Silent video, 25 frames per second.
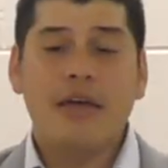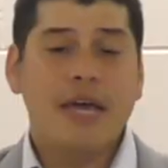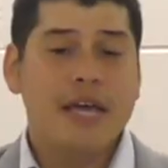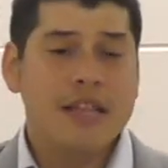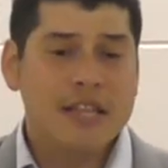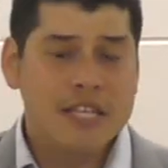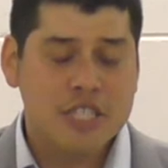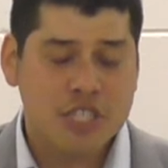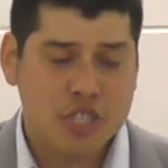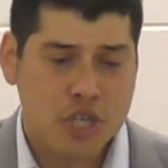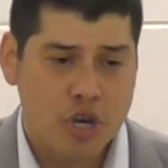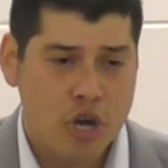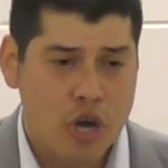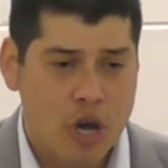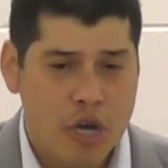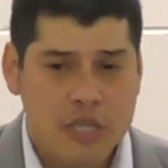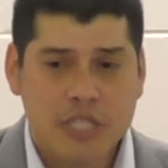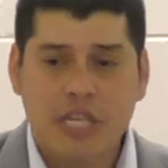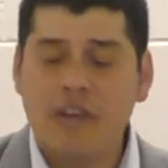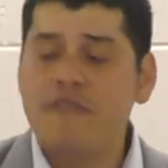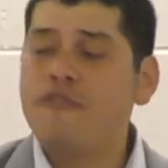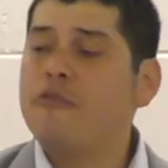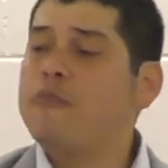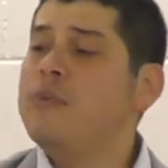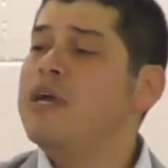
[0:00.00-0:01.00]
in this church
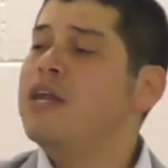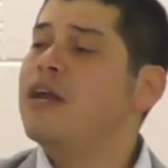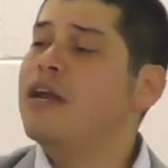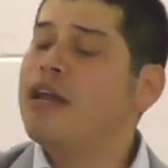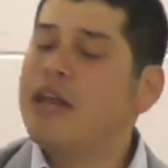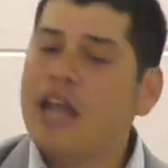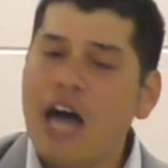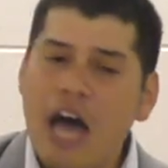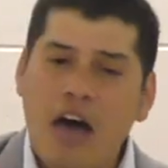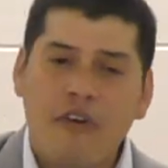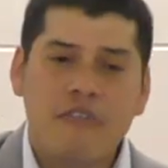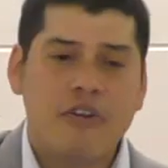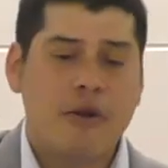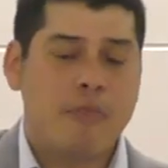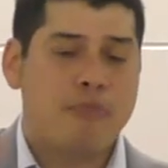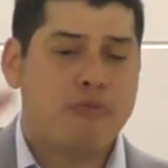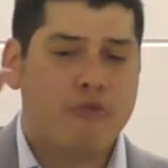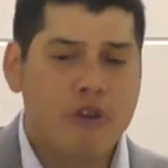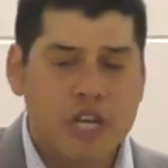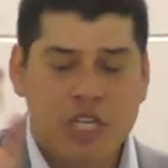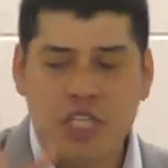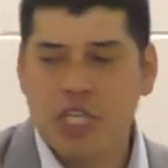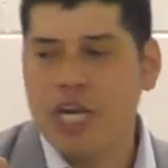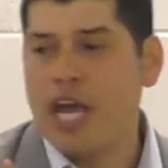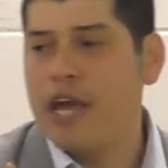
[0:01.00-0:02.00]
and for me to love and
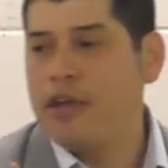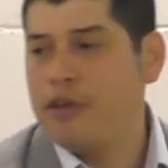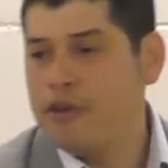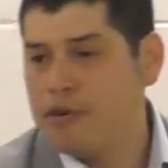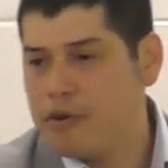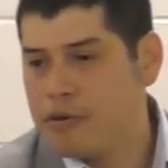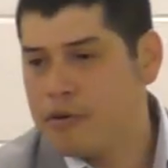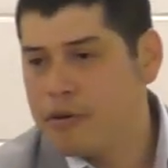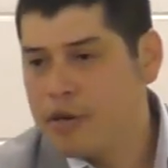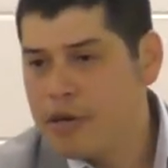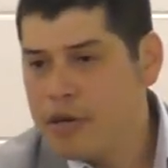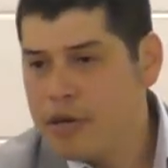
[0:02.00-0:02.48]
appreciate you.